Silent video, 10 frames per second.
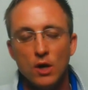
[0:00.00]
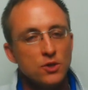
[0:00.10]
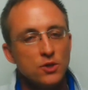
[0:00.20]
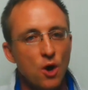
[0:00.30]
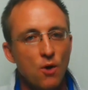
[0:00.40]

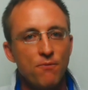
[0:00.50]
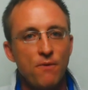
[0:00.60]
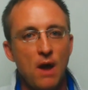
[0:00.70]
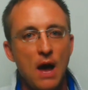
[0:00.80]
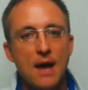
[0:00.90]
So don't
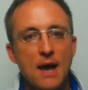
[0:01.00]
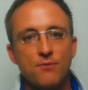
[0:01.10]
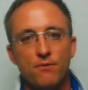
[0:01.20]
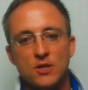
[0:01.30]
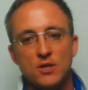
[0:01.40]
hide from
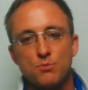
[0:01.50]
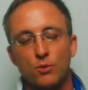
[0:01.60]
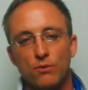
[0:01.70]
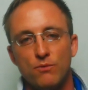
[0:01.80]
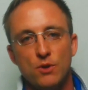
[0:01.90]
Facebook
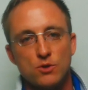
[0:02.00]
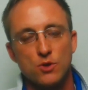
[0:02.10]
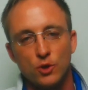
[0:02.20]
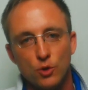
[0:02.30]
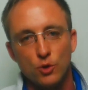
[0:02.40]
reviews or
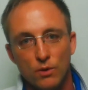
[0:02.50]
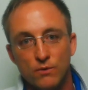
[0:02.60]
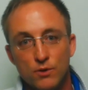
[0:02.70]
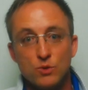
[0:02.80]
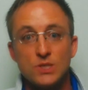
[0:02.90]
Google
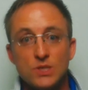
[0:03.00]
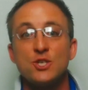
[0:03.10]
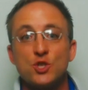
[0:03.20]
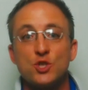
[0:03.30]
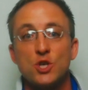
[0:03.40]
reviews. This
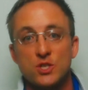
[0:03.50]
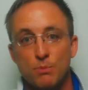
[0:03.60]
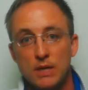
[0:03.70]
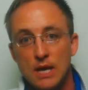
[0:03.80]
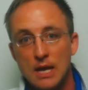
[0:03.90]
is just the
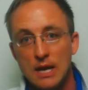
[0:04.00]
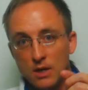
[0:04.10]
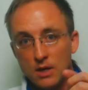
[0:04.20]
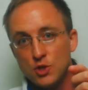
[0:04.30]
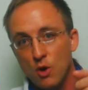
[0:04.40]
beginning.
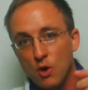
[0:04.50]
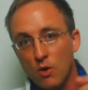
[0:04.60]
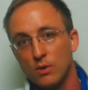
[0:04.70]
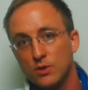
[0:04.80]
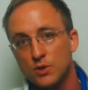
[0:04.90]

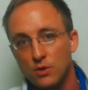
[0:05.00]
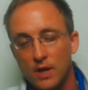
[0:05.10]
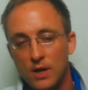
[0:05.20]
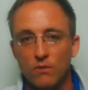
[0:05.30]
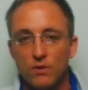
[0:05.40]
Joey, I want to turn
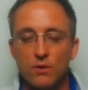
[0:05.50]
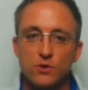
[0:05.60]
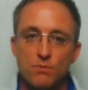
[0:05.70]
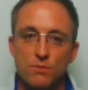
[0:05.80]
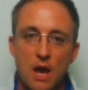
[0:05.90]
that over to you for
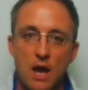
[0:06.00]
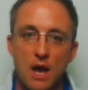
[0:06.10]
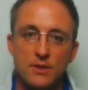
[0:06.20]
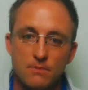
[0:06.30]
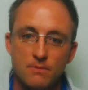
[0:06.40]
some thoughts.